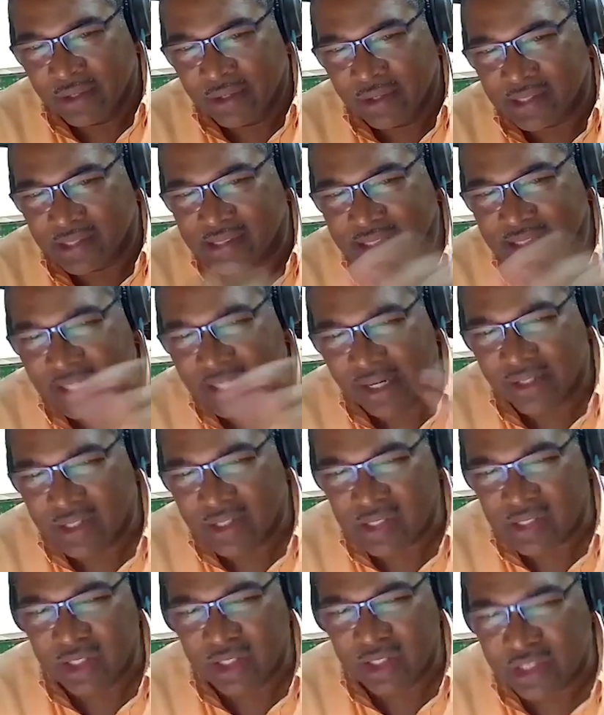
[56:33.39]
to start
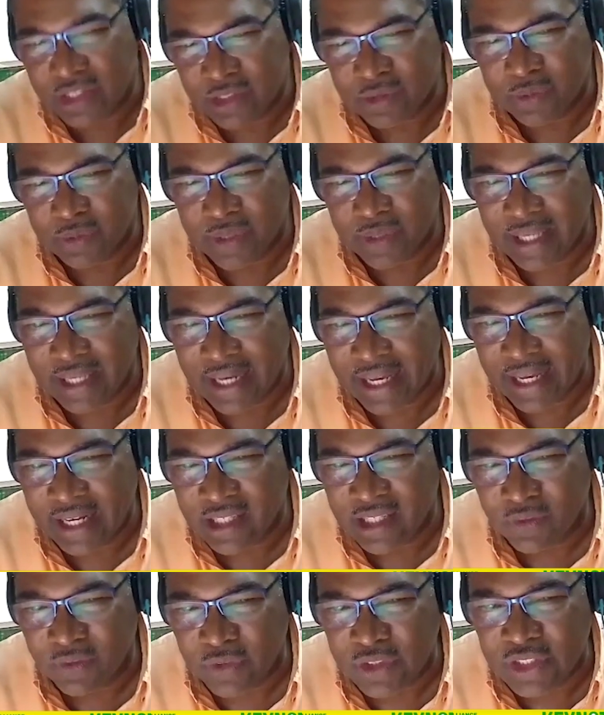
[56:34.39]
discussions with the
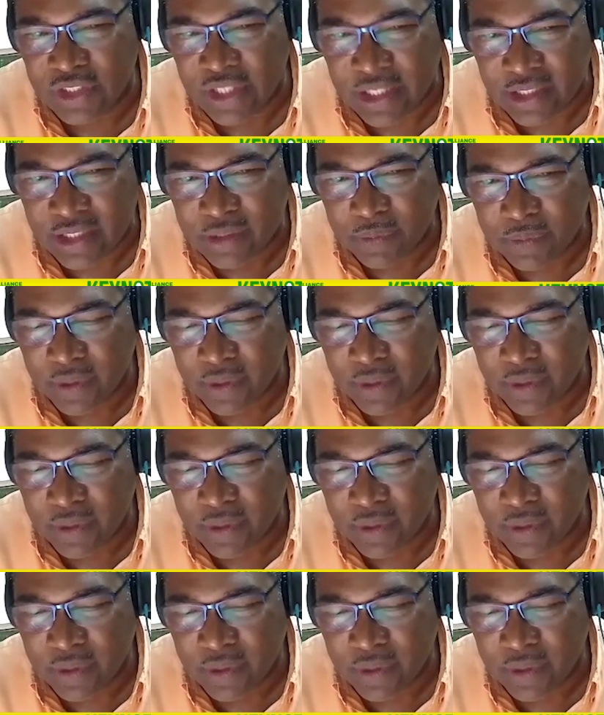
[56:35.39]
Alliance for Change,